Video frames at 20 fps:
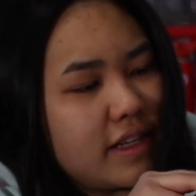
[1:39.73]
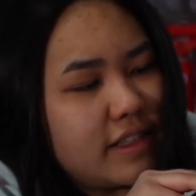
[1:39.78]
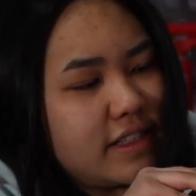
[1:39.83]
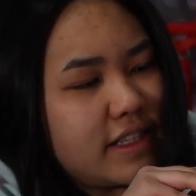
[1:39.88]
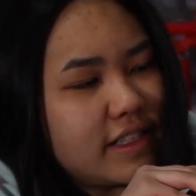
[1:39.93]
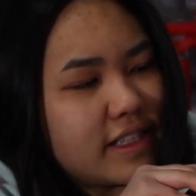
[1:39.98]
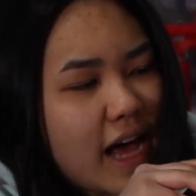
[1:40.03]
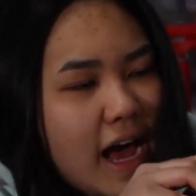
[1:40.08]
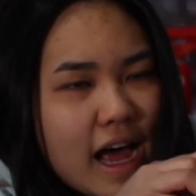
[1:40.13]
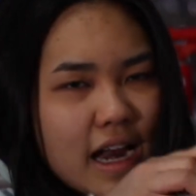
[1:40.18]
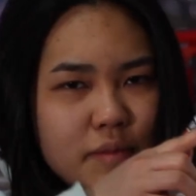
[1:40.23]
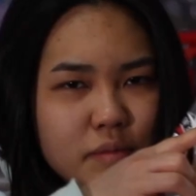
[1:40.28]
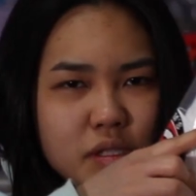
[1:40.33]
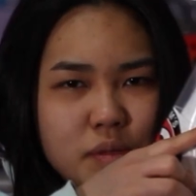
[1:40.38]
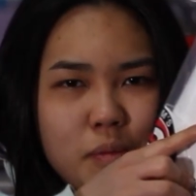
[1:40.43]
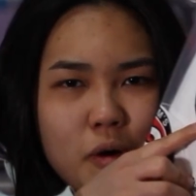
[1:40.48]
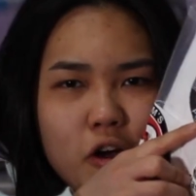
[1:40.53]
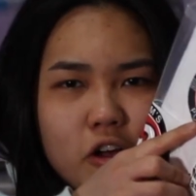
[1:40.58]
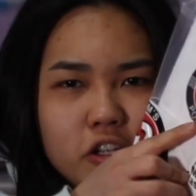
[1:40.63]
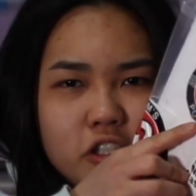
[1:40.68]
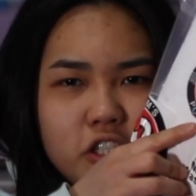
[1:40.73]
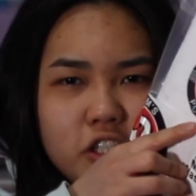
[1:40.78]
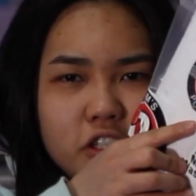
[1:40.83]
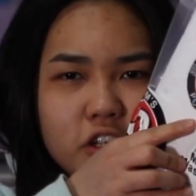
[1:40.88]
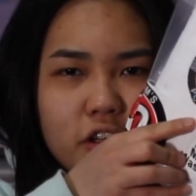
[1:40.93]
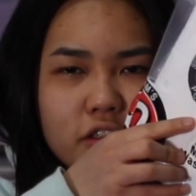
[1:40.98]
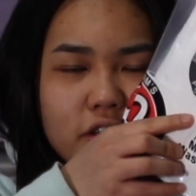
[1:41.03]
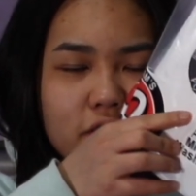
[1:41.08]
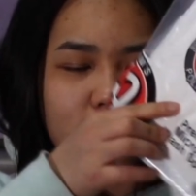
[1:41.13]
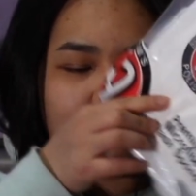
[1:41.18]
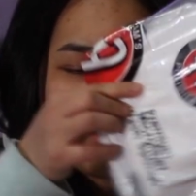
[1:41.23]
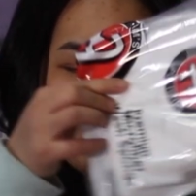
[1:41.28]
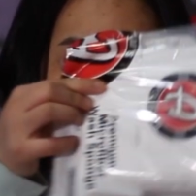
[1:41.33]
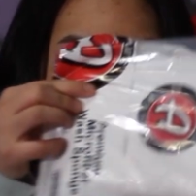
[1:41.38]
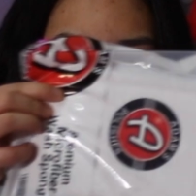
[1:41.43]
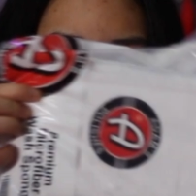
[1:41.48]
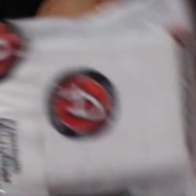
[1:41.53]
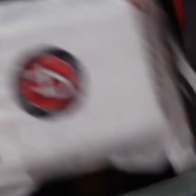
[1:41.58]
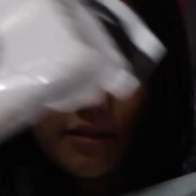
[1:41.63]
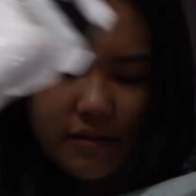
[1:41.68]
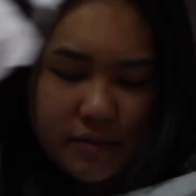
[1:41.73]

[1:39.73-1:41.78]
says Adams Polishes on the front.